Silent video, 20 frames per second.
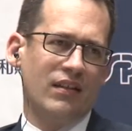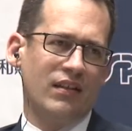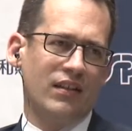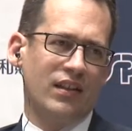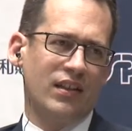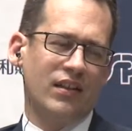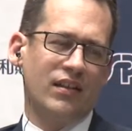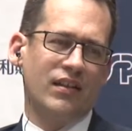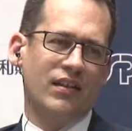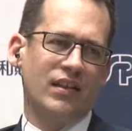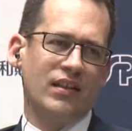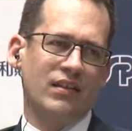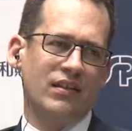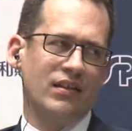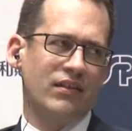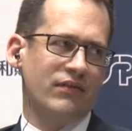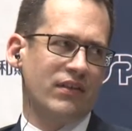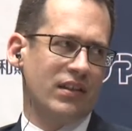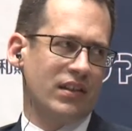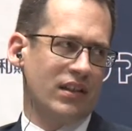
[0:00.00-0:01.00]
look, you know, they
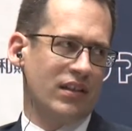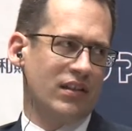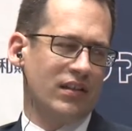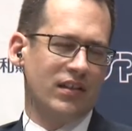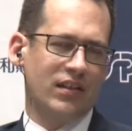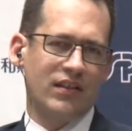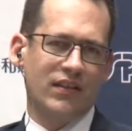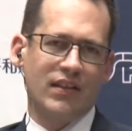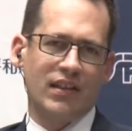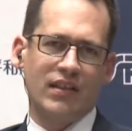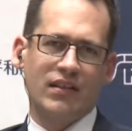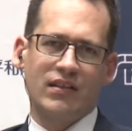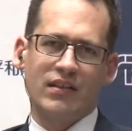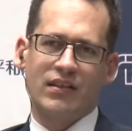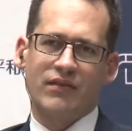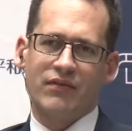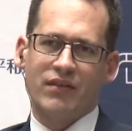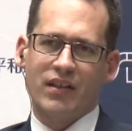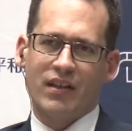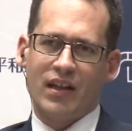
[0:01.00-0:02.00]
deliver the goods, they
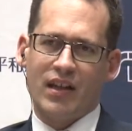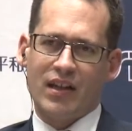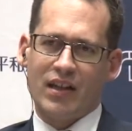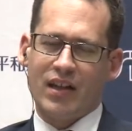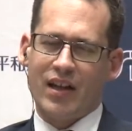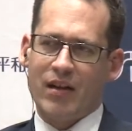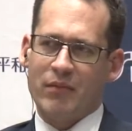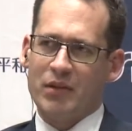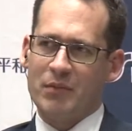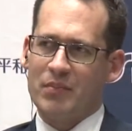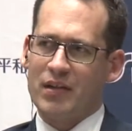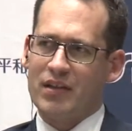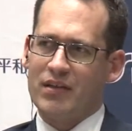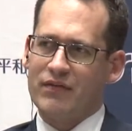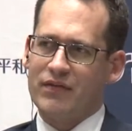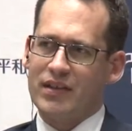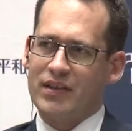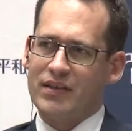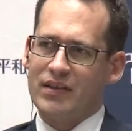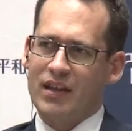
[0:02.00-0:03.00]
deliver the economic
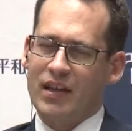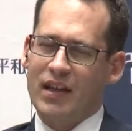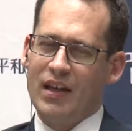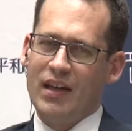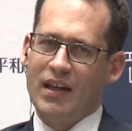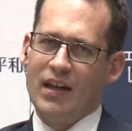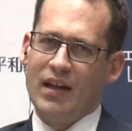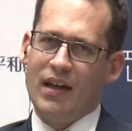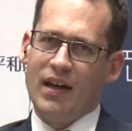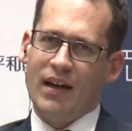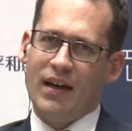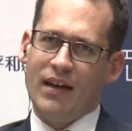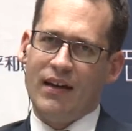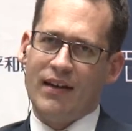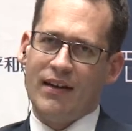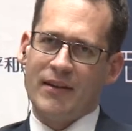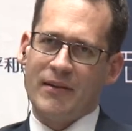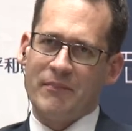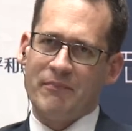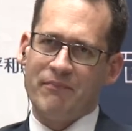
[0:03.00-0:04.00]
benefits.
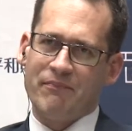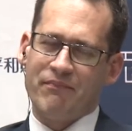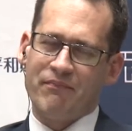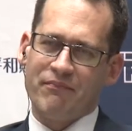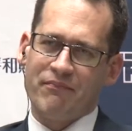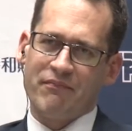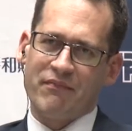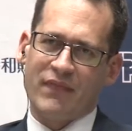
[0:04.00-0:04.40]
Um,